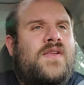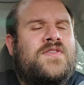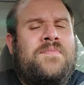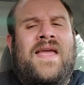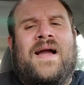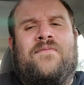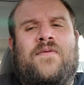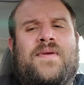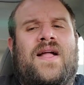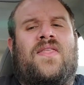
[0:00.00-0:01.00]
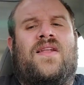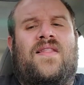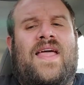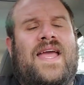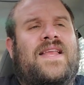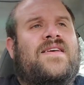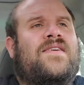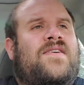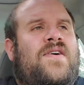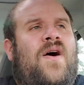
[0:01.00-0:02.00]
to make up for being a little late.
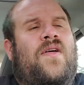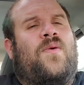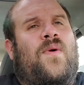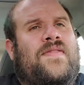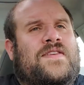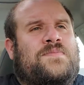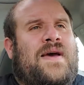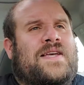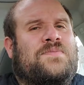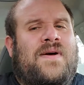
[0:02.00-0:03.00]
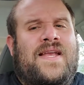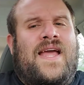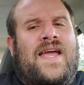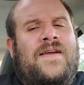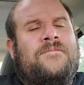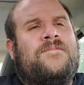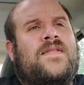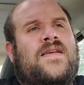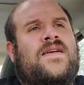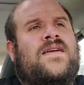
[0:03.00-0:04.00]
On one this past Monday.
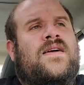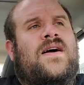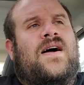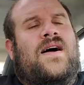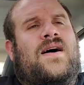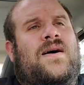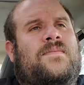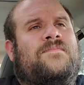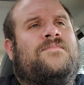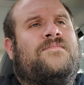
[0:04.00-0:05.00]
Um,